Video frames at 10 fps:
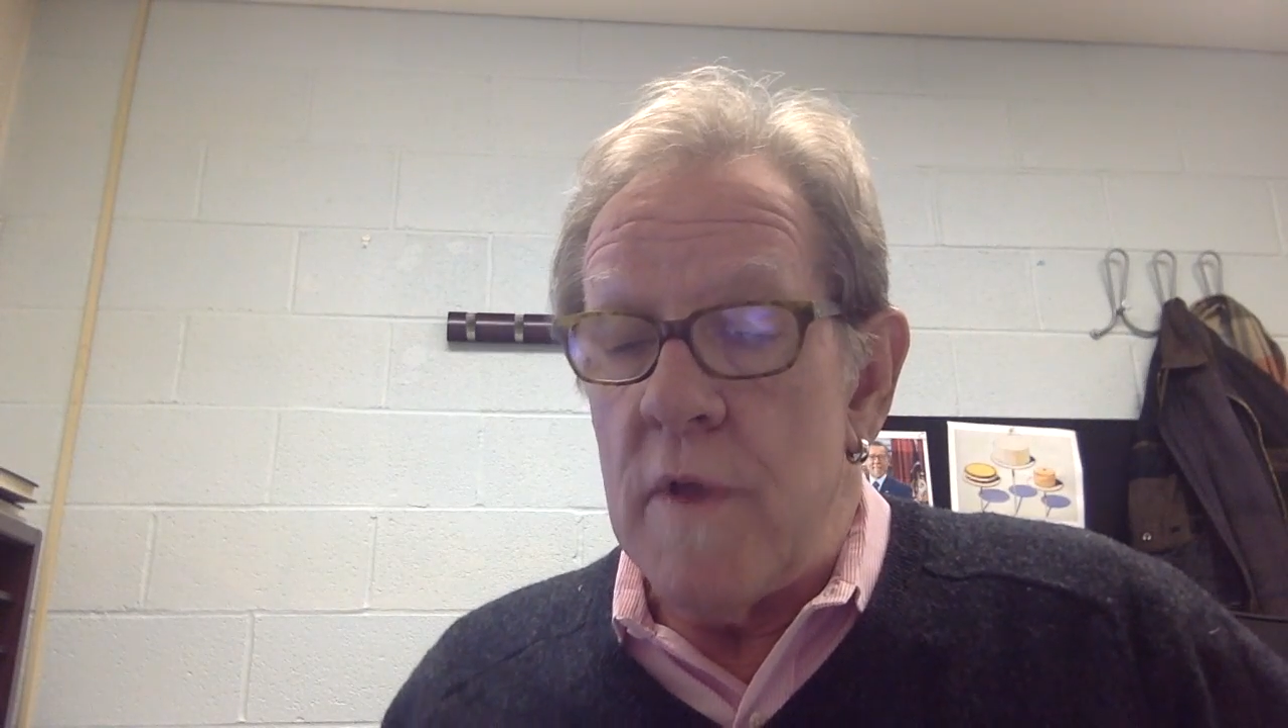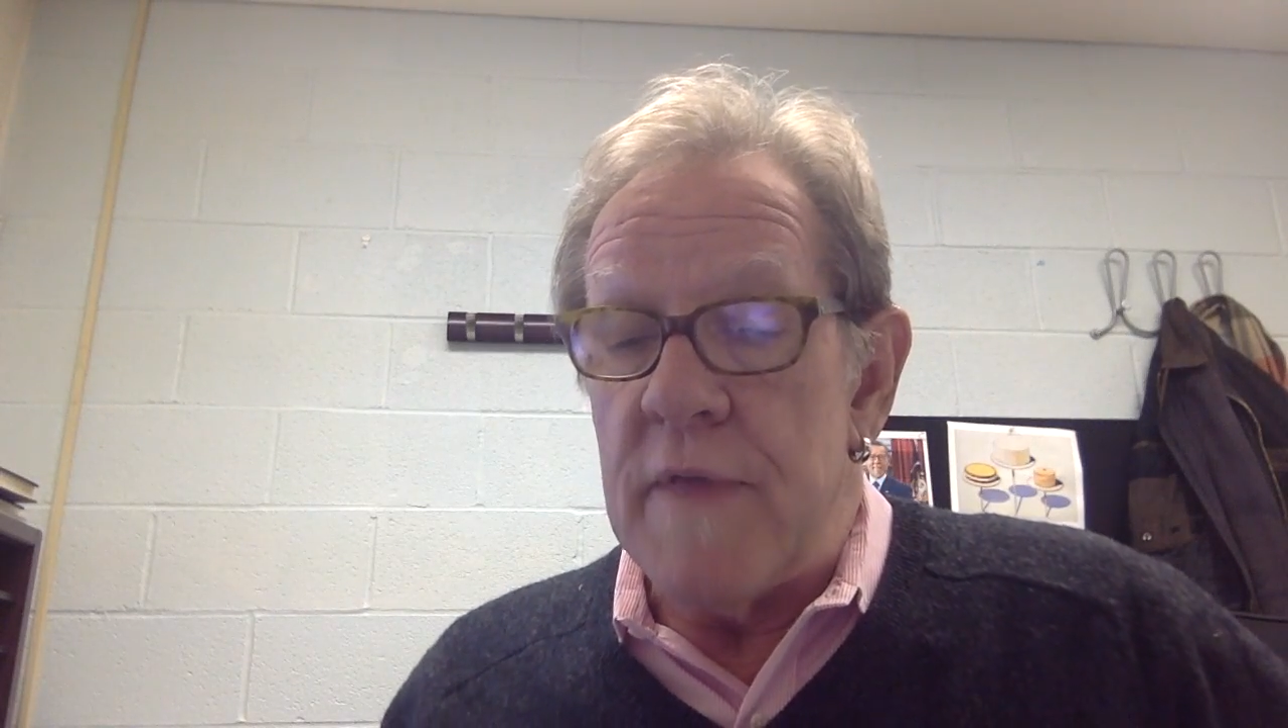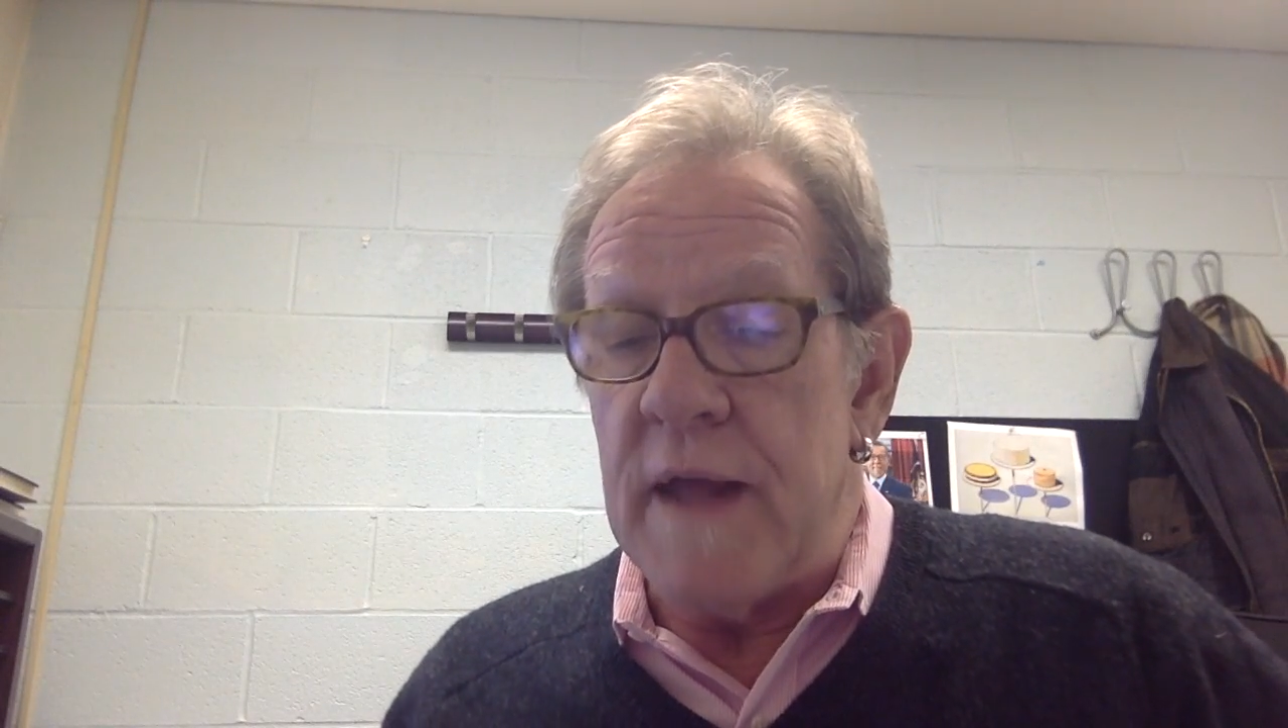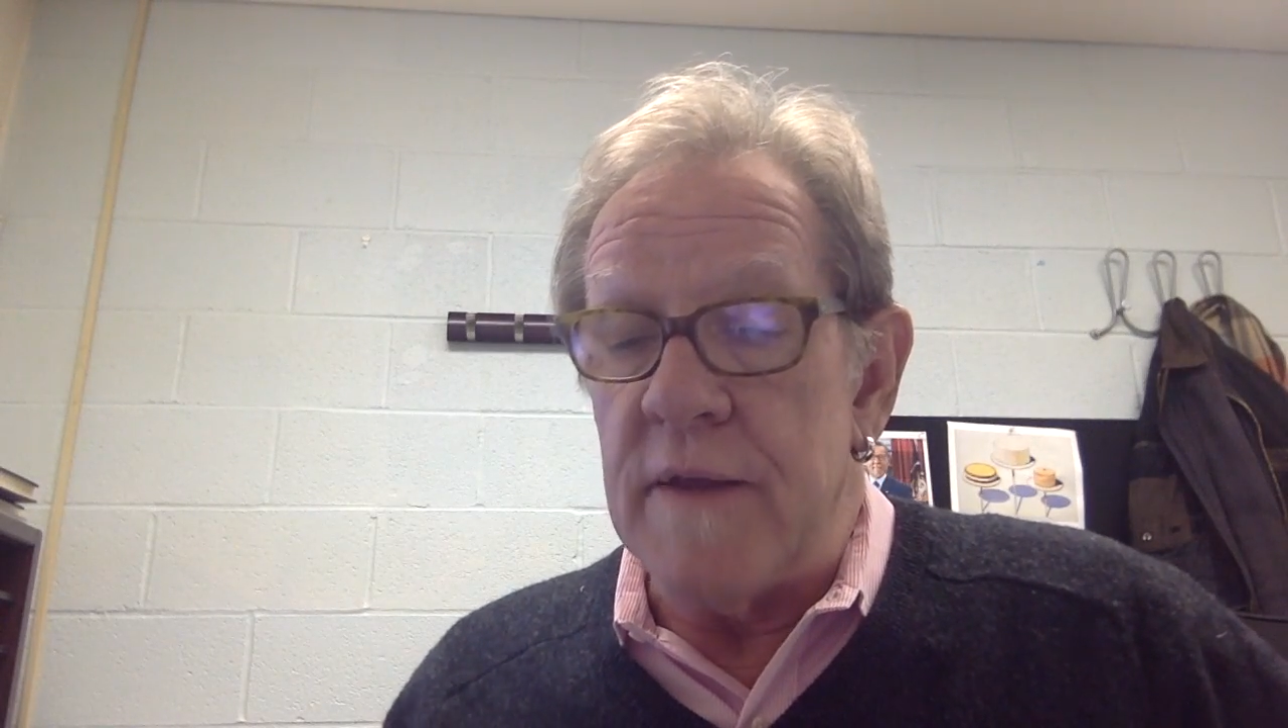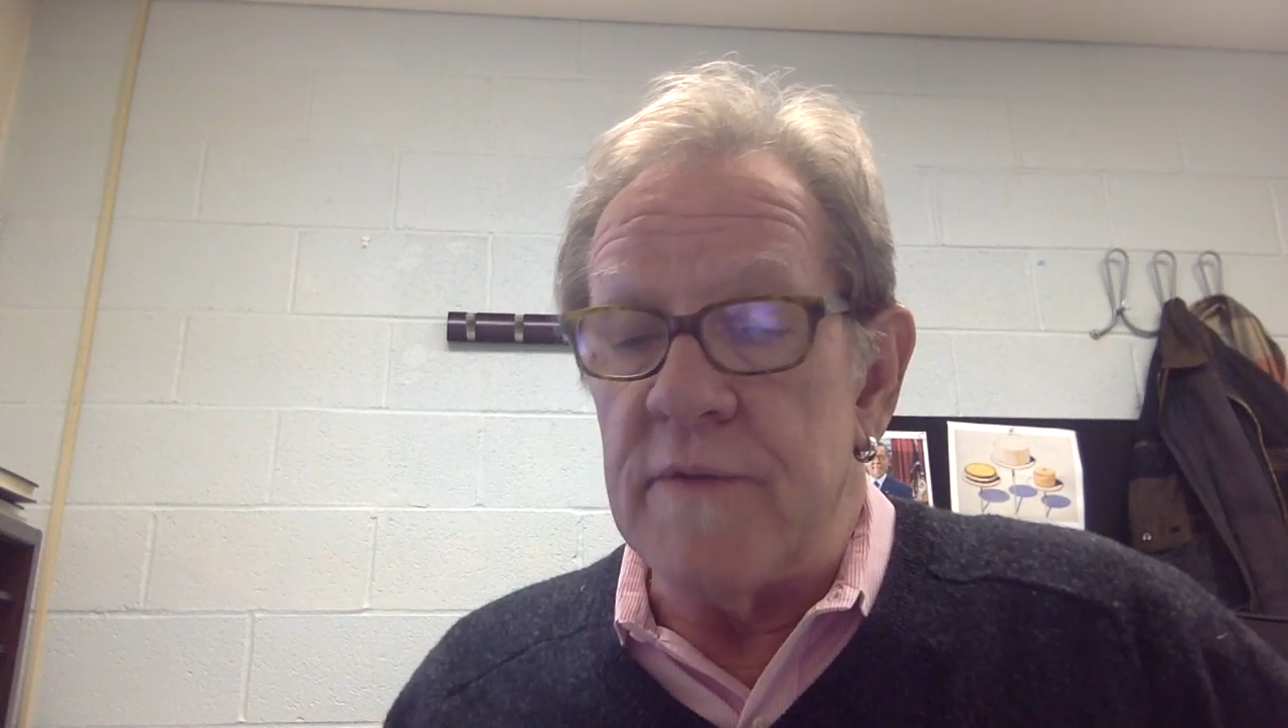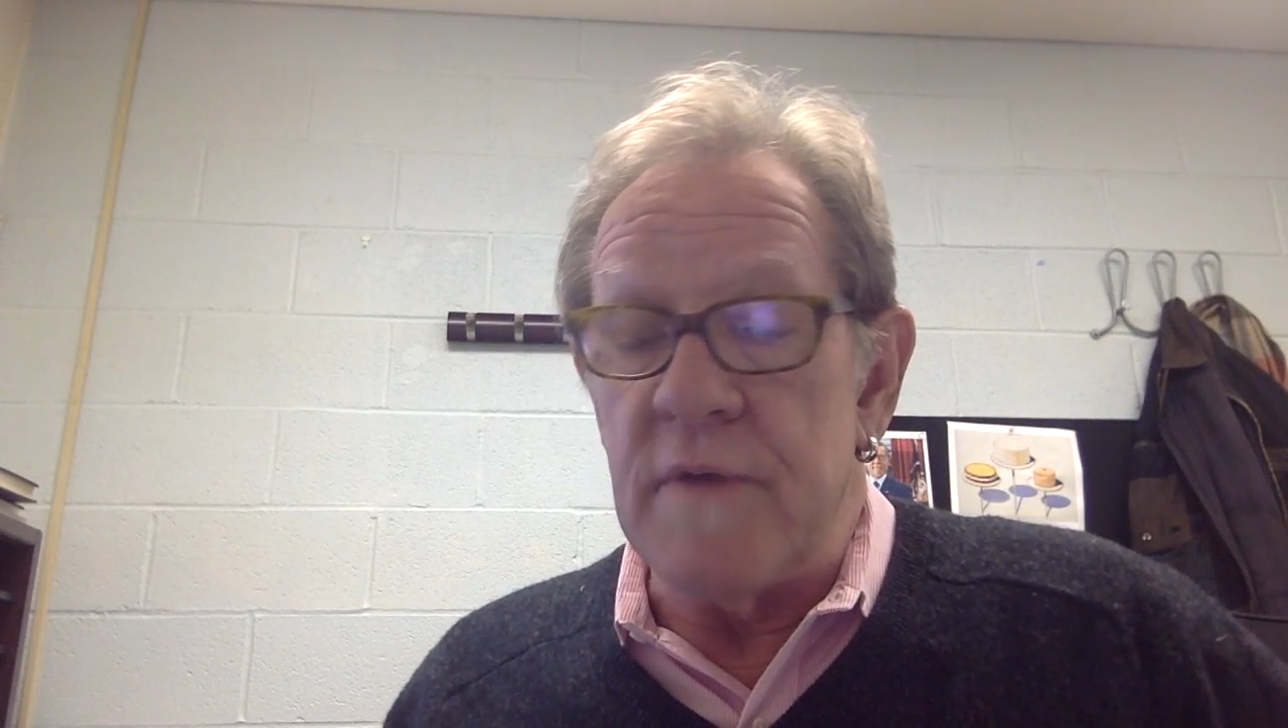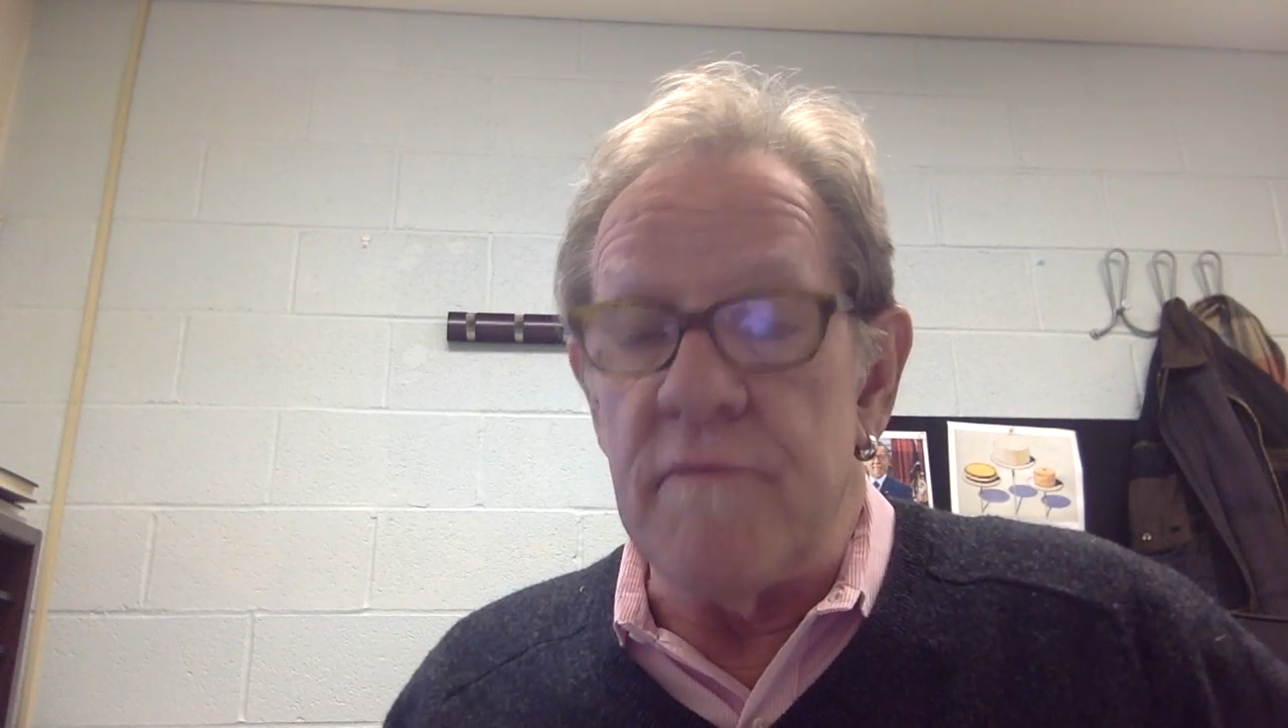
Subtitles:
that is a